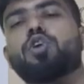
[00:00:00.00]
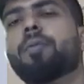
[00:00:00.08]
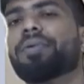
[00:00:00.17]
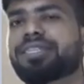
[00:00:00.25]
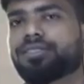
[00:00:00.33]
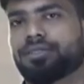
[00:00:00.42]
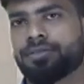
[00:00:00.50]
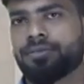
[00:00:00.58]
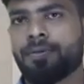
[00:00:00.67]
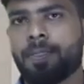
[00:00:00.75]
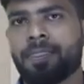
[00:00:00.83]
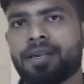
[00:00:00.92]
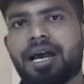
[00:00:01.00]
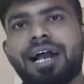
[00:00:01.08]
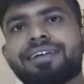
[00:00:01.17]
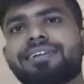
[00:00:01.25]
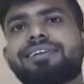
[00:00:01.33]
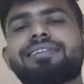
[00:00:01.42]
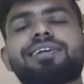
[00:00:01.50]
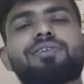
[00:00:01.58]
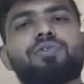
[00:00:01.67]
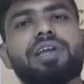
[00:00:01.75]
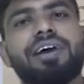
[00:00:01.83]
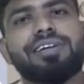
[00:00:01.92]
topics. Until that you
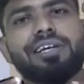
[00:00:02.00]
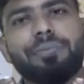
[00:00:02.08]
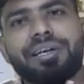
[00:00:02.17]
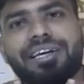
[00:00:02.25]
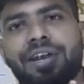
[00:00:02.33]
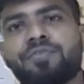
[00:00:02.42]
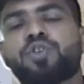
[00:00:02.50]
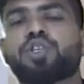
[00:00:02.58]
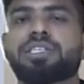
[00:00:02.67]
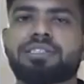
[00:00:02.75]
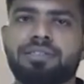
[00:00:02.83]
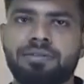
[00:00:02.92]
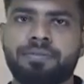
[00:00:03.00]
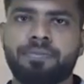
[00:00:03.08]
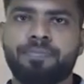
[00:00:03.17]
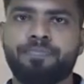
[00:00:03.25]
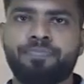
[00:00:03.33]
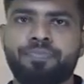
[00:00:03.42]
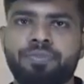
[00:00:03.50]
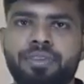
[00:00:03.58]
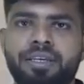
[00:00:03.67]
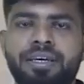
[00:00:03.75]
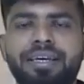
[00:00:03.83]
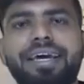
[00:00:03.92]
will have little bit confusions.
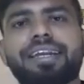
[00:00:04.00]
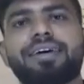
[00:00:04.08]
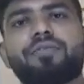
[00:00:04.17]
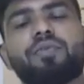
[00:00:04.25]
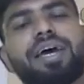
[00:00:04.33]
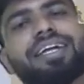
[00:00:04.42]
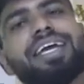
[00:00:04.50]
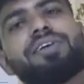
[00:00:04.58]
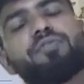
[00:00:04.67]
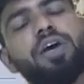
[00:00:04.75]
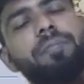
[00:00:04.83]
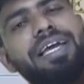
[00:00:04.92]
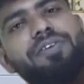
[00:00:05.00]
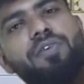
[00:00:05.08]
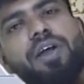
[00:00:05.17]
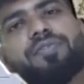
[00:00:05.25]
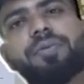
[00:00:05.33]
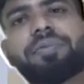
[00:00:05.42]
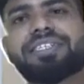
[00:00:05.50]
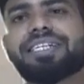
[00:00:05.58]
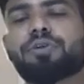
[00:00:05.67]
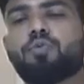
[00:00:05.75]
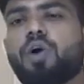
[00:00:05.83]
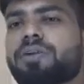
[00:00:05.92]
Here we are making one of the
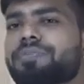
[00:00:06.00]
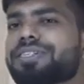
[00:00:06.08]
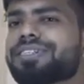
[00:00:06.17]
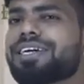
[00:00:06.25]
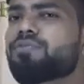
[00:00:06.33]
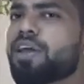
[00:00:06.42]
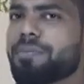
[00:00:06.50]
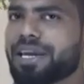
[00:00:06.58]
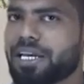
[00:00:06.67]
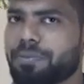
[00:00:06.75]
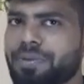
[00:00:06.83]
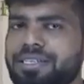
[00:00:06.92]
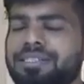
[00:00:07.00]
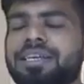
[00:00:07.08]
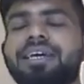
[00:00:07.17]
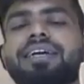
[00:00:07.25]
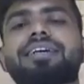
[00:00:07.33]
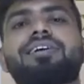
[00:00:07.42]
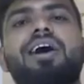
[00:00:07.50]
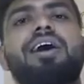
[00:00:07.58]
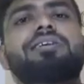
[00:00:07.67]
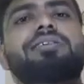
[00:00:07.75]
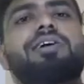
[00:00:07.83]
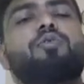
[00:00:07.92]
mistake. What mistake we are making means, in
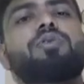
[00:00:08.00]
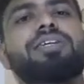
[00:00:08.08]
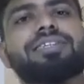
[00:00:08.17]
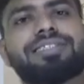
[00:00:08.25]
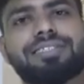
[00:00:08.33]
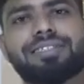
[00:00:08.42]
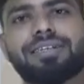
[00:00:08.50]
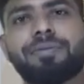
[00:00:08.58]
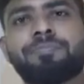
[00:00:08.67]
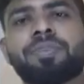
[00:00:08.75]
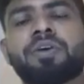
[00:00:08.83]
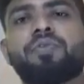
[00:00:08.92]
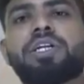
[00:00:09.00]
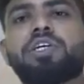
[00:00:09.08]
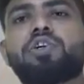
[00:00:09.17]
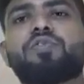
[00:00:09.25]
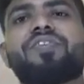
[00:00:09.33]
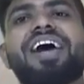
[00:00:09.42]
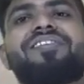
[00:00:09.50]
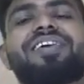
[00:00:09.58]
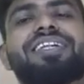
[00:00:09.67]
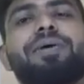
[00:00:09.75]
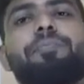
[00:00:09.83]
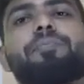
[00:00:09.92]
cost accounting system we need to evaluate the